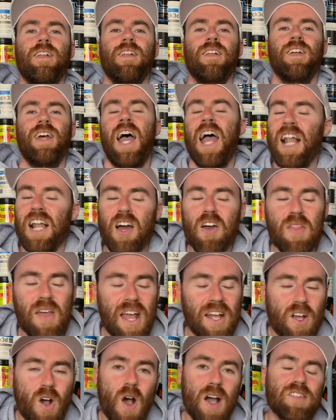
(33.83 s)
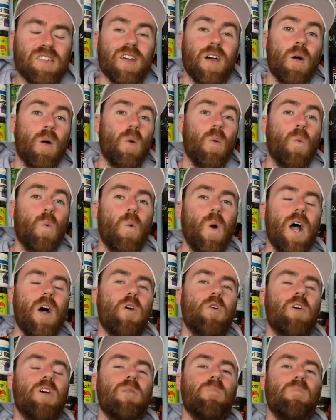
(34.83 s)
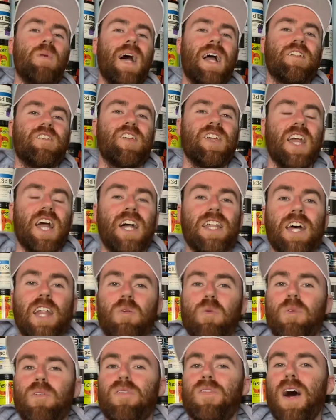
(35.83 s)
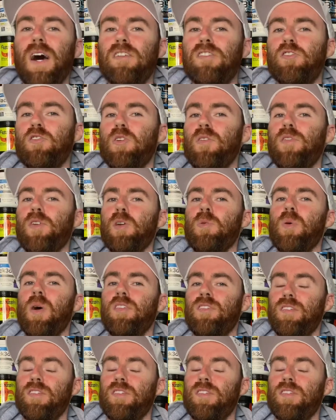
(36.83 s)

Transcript: Hello there guys, welcome back to yet another one of us, the Review Bros.